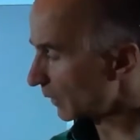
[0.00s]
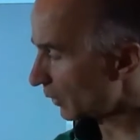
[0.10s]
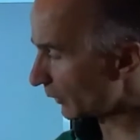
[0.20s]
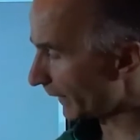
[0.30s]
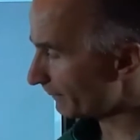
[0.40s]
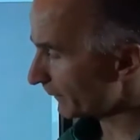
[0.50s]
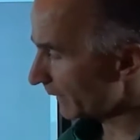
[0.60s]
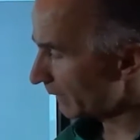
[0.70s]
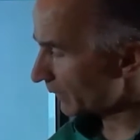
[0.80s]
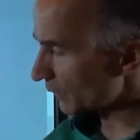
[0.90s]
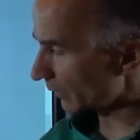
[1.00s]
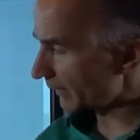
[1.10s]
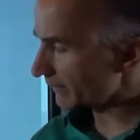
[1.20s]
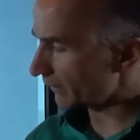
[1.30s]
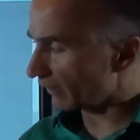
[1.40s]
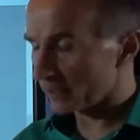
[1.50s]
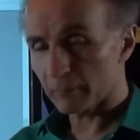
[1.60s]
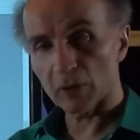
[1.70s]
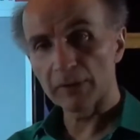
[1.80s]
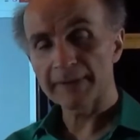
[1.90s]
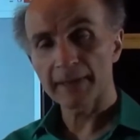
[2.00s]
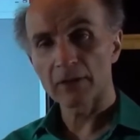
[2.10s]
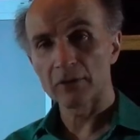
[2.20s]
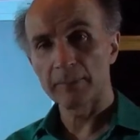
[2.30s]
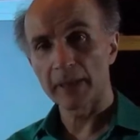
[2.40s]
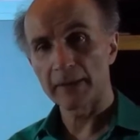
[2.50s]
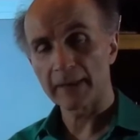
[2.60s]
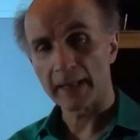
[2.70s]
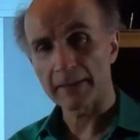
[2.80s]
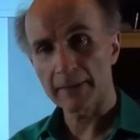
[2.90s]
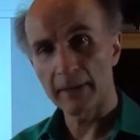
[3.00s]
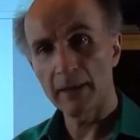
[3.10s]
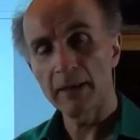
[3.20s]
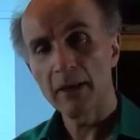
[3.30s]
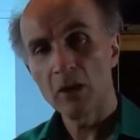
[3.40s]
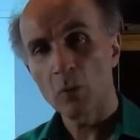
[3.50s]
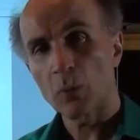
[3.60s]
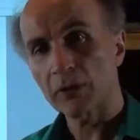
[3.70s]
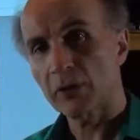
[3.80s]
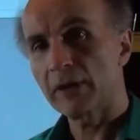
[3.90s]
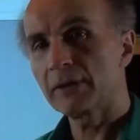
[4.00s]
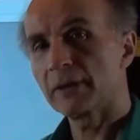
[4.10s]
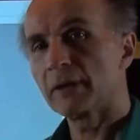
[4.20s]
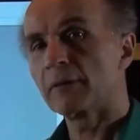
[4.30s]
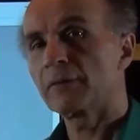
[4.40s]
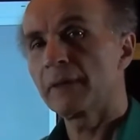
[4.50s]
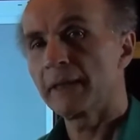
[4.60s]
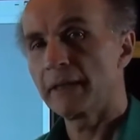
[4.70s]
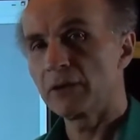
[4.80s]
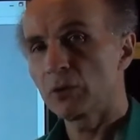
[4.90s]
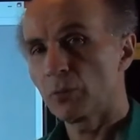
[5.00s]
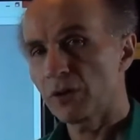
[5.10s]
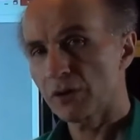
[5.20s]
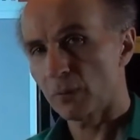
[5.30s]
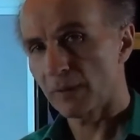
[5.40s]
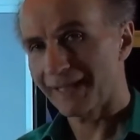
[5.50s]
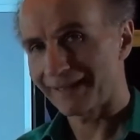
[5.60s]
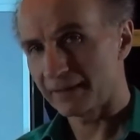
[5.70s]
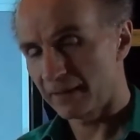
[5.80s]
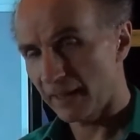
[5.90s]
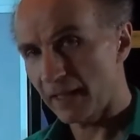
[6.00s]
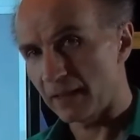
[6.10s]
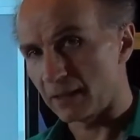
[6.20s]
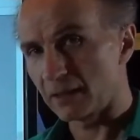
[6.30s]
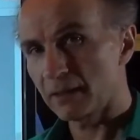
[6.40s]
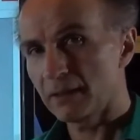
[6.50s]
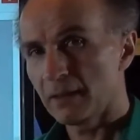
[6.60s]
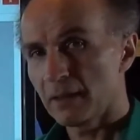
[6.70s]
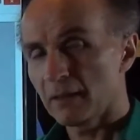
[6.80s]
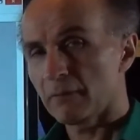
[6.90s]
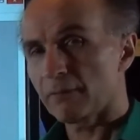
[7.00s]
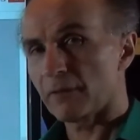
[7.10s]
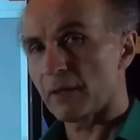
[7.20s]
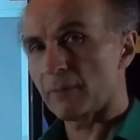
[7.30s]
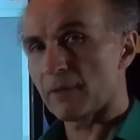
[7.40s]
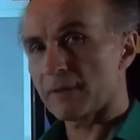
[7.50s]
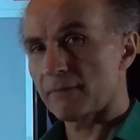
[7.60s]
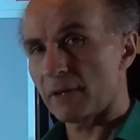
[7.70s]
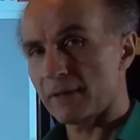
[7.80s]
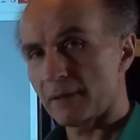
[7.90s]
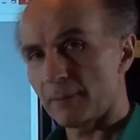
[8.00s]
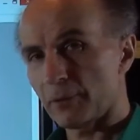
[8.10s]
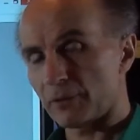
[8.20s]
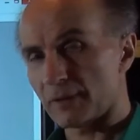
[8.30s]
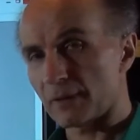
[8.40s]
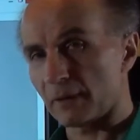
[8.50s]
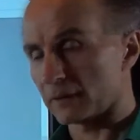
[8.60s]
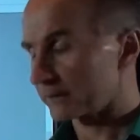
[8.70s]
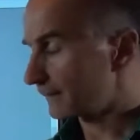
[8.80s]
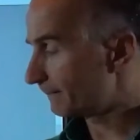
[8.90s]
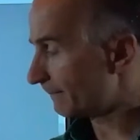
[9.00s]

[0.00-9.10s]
Okay, so let's eyeball this a little bit and see what kind of intuition we can gain from this very simple result.